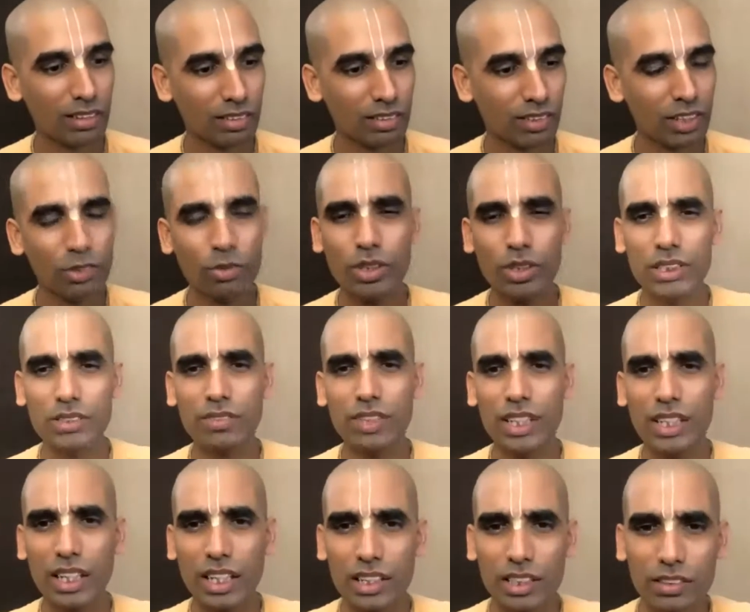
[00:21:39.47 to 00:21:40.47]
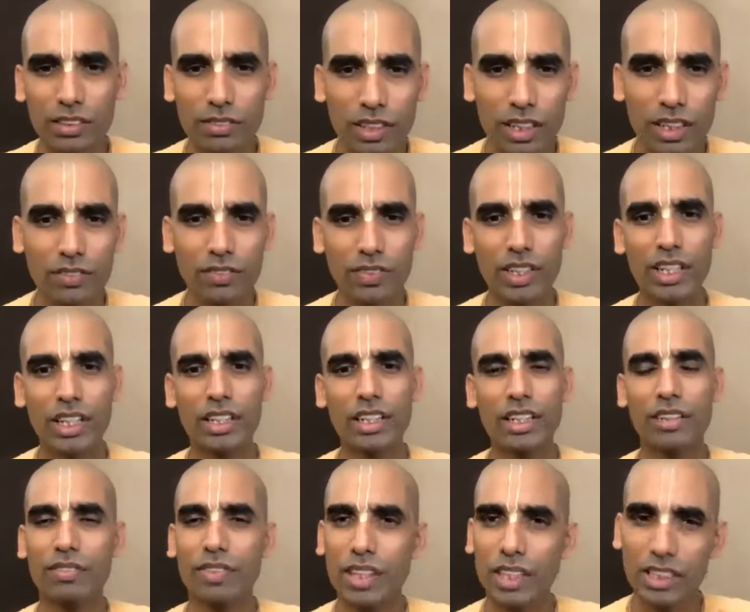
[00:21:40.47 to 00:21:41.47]
one who is very unqualified
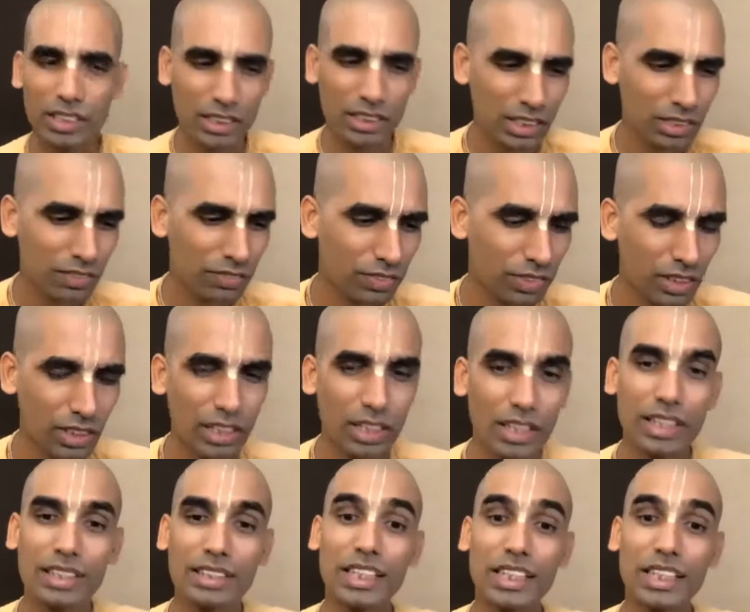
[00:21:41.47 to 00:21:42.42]
and very sinful.